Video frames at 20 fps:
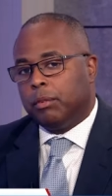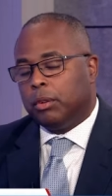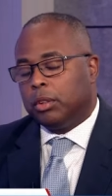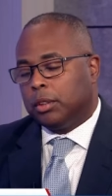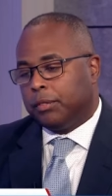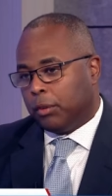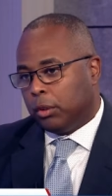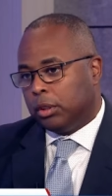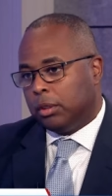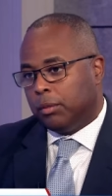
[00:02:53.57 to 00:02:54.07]

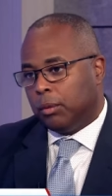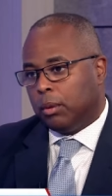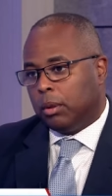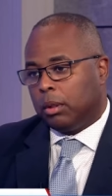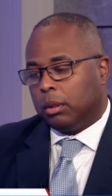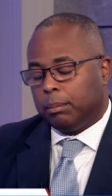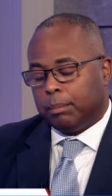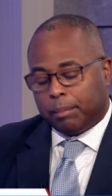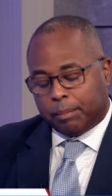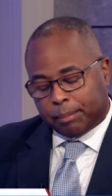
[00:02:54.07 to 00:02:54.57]
first, first of
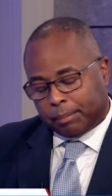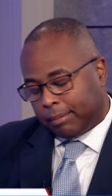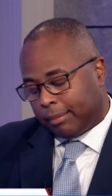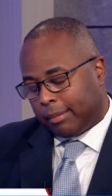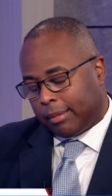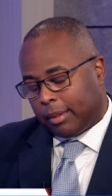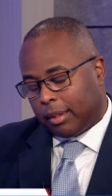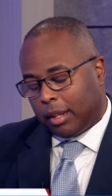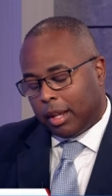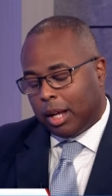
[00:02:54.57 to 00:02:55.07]
all,
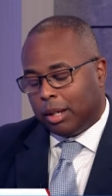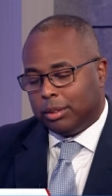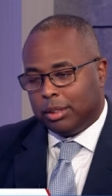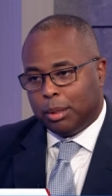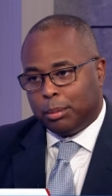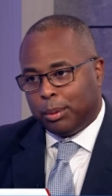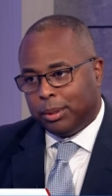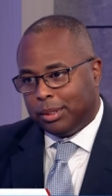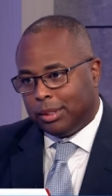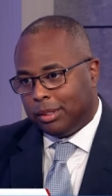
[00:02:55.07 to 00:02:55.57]
our
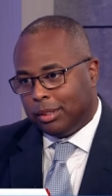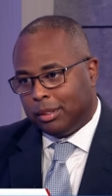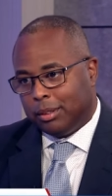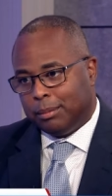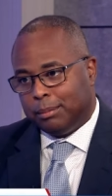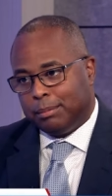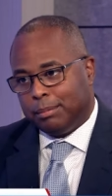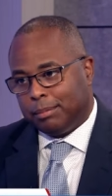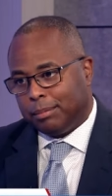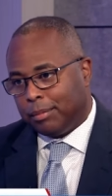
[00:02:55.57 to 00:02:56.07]
subway
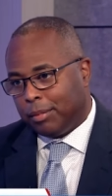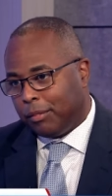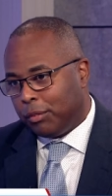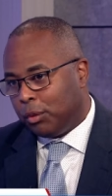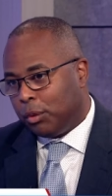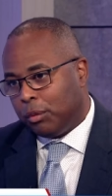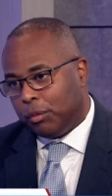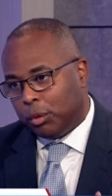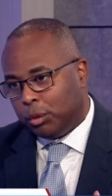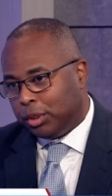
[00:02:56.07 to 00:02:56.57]
system. If
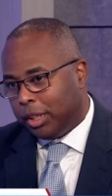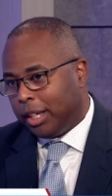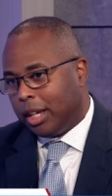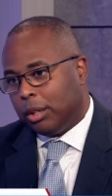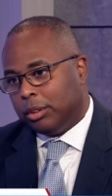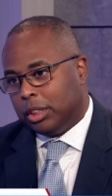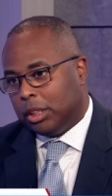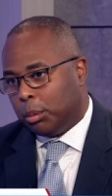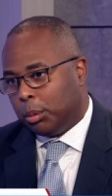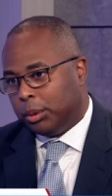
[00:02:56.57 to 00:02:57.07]
you, you take
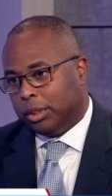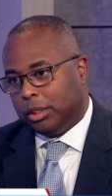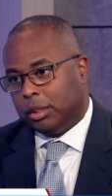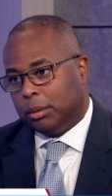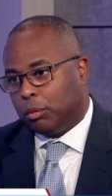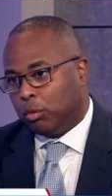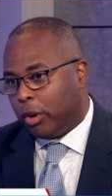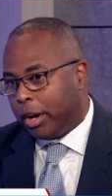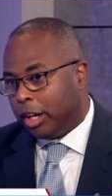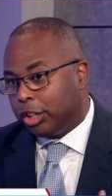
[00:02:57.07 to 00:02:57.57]
our subway
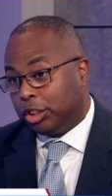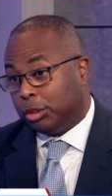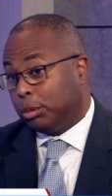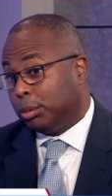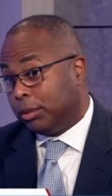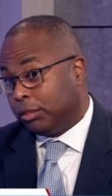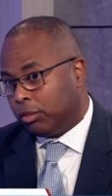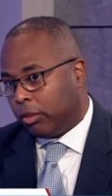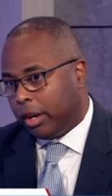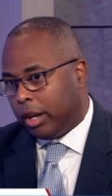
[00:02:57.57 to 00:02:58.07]
system,
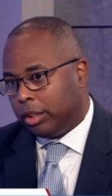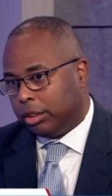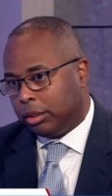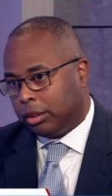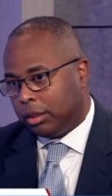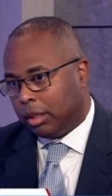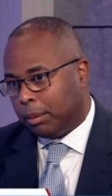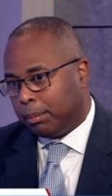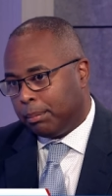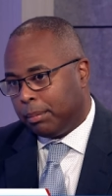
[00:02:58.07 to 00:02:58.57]
ridership's,
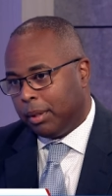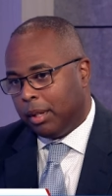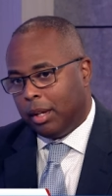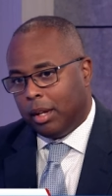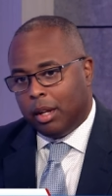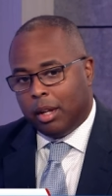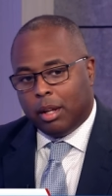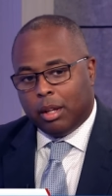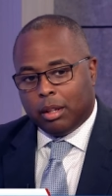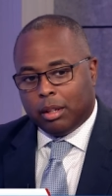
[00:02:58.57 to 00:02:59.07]
ridership's up.
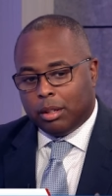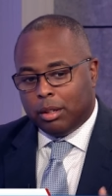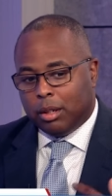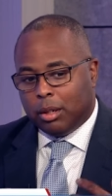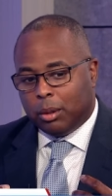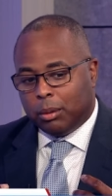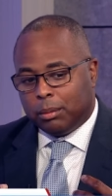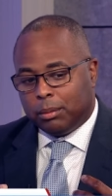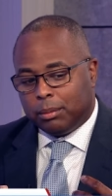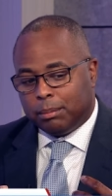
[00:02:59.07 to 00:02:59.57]
Mm-hmm. You
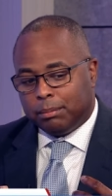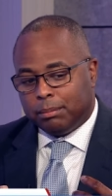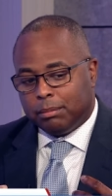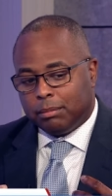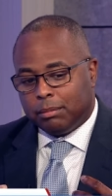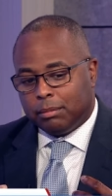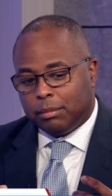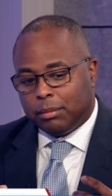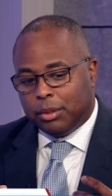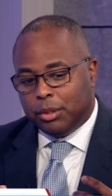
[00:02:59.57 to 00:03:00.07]
know,
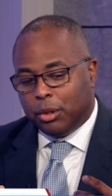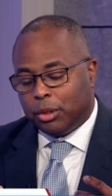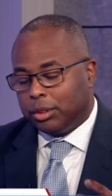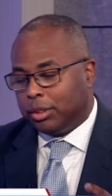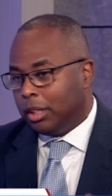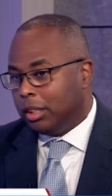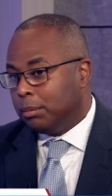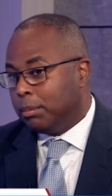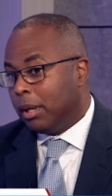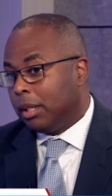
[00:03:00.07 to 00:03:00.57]
New York
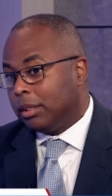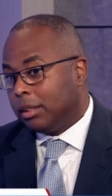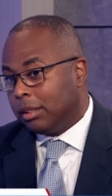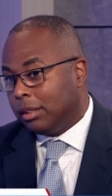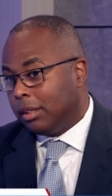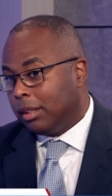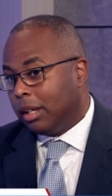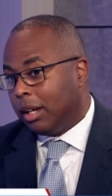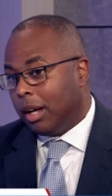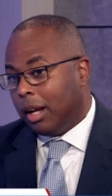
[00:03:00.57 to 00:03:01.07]
City's
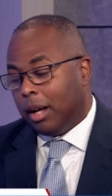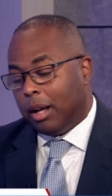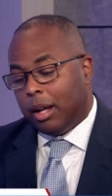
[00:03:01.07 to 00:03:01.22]
bustling.